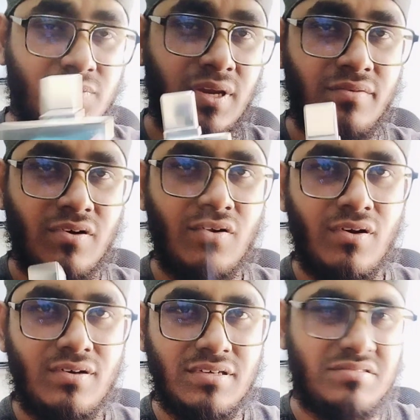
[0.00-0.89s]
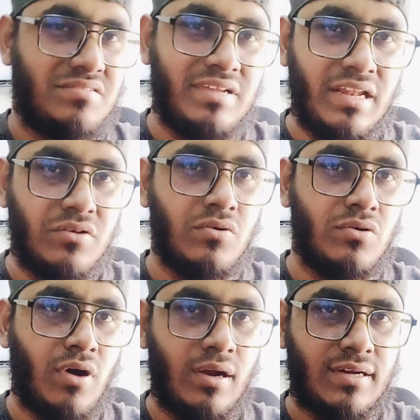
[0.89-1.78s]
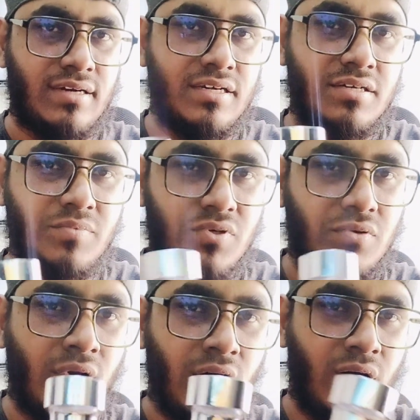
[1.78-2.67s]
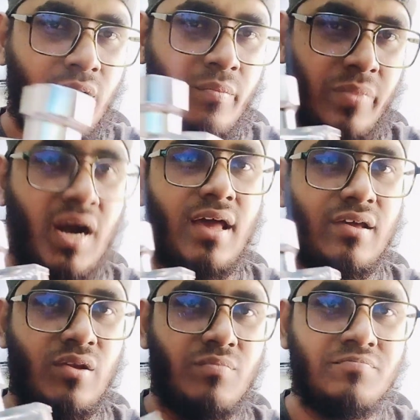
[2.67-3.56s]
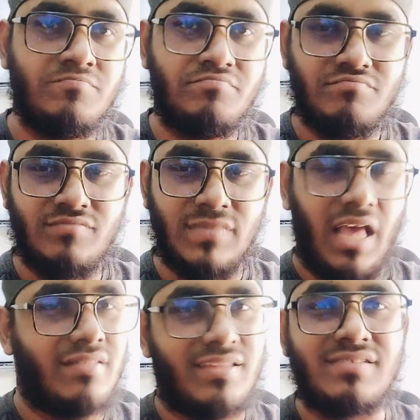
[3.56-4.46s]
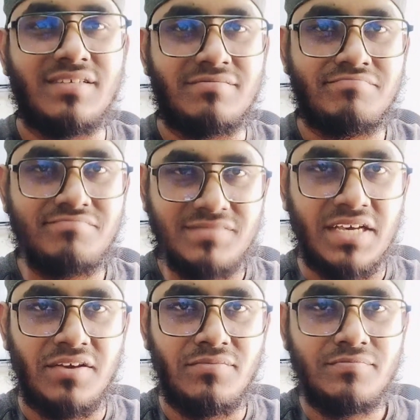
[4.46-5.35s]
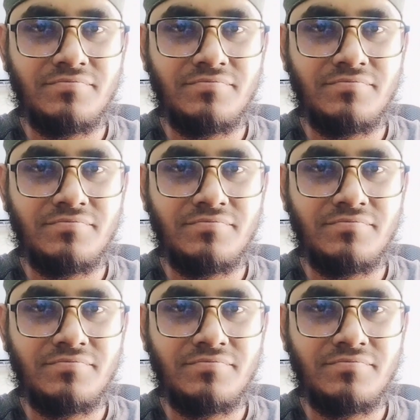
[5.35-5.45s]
Evoke Gold is a really good alternative to Prada L'Homme. And that's it. Thank you.